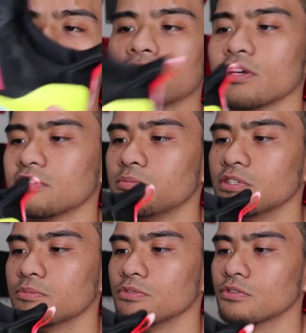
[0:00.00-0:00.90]
turn out to
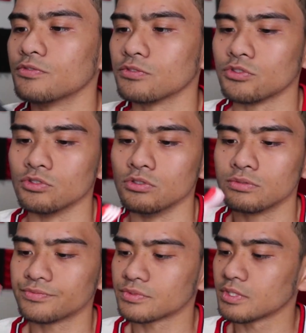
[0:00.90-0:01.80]
be a beautiful
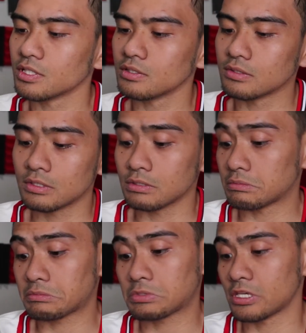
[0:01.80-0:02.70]
shoe,
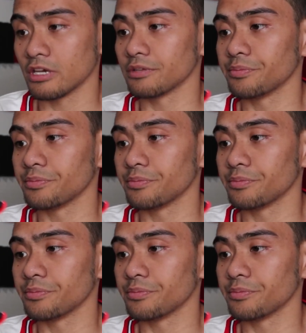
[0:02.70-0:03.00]
can't